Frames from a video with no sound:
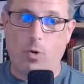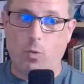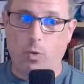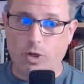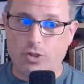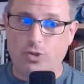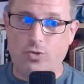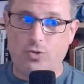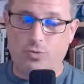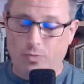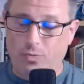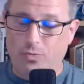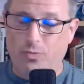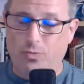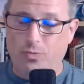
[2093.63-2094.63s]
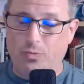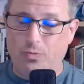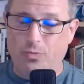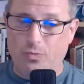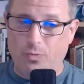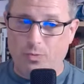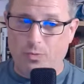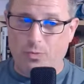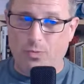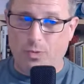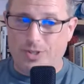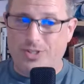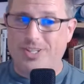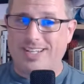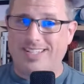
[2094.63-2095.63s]
We're
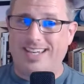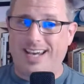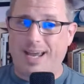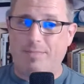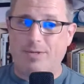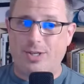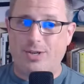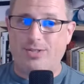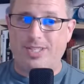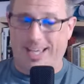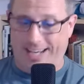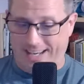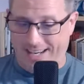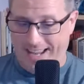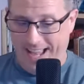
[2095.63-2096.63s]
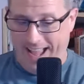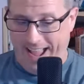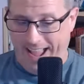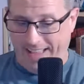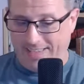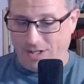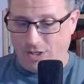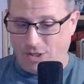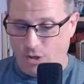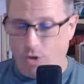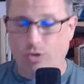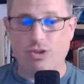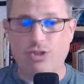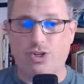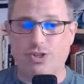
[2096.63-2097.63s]
16 episodes in, and the
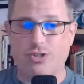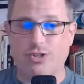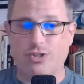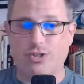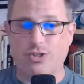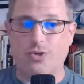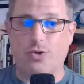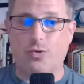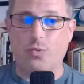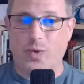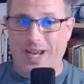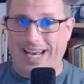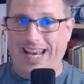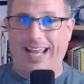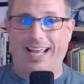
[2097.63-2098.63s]
gold shirts are winning.